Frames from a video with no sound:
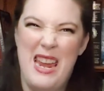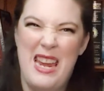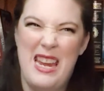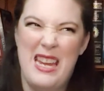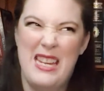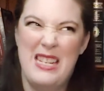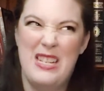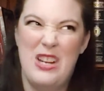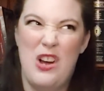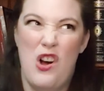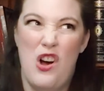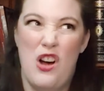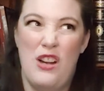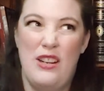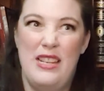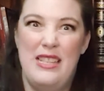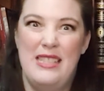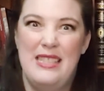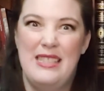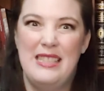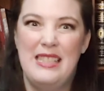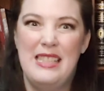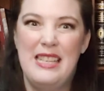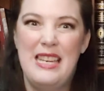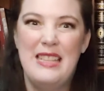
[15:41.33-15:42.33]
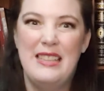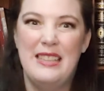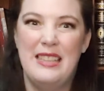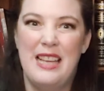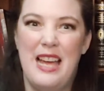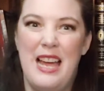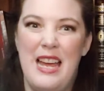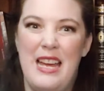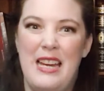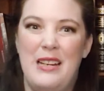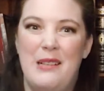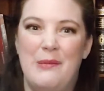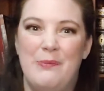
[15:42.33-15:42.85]
and honestly,
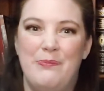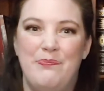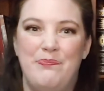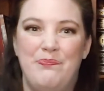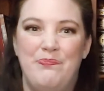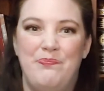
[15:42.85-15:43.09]
like,